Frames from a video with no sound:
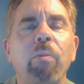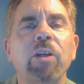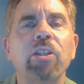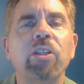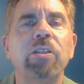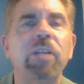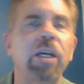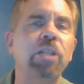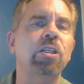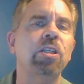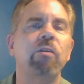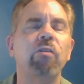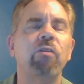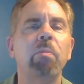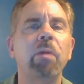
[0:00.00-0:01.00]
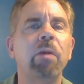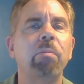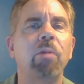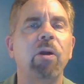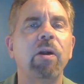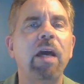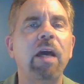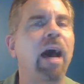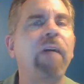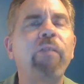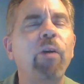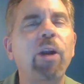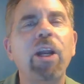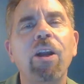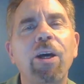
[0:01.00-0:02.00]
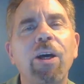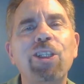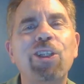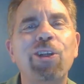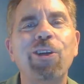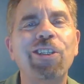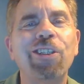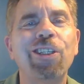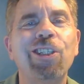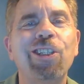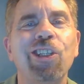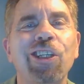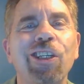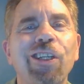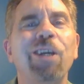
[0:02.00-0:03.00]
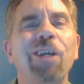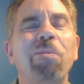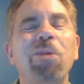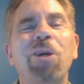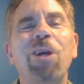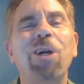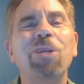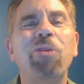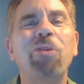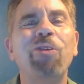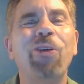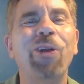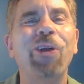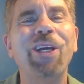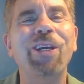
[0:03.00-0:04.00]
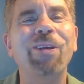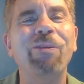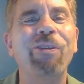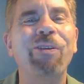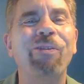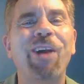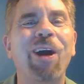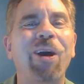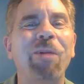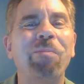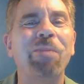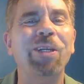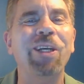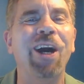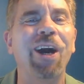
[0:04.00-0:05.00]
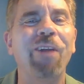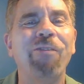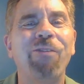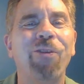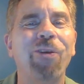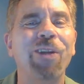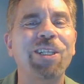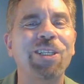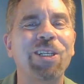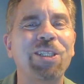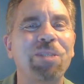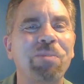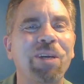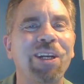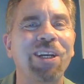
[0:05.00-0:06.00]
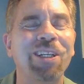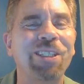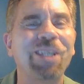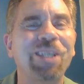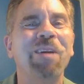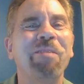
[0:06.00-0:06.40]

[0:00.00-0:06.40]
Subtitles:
presentation. And remember, I've already lost your attention because we've gone beyond 4 to 6 minutes.